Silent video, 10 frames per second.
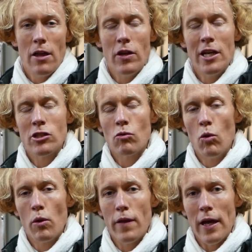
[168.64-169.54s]
These are
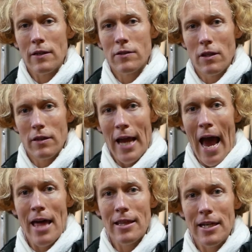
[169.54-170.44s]
all things that the
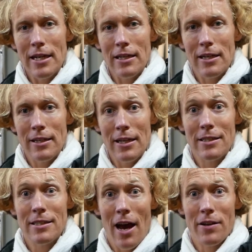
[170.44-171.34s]
athlete
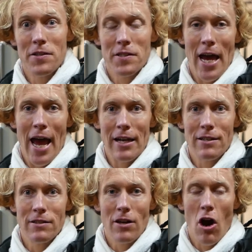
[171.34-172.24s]
needs to
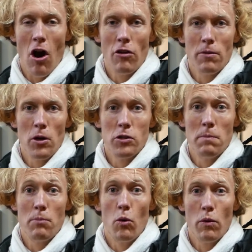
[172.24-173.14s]
understand that are the most
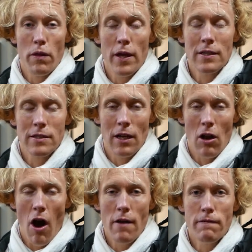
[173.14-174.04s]
important things in
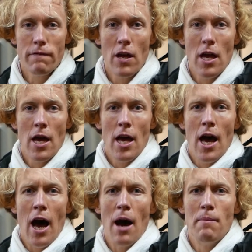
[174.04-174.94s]
life.
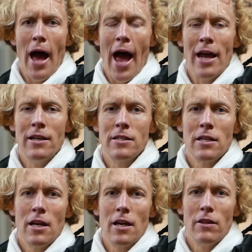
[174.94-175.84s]
And
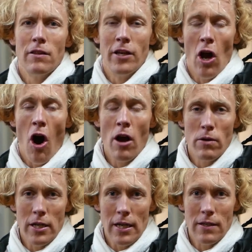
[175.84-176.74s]
the
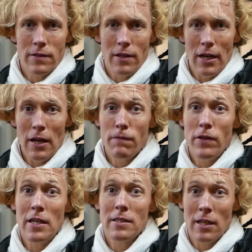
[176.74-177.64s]
irony is that if
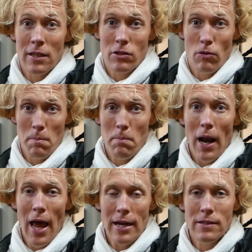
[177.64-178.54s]
these things are in
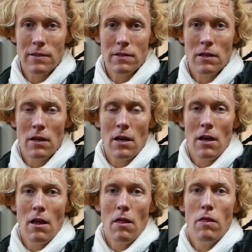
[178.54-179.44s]
place,
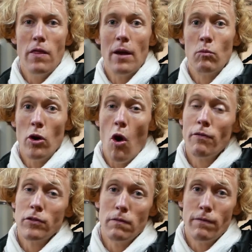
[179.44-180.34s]
then we
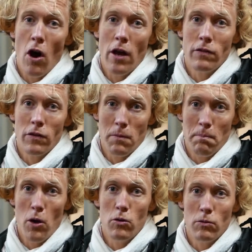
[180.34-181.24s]
often find that the
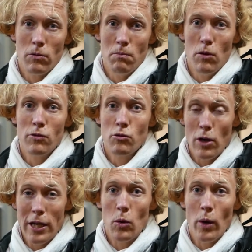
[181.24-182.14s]
boat moves
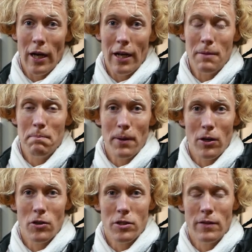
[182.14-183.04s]
really quickly
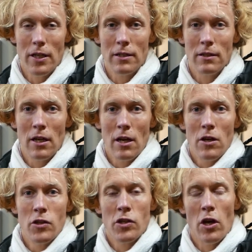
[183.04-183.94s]
because of
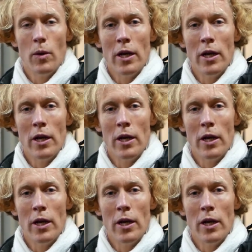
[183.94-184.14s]
it. So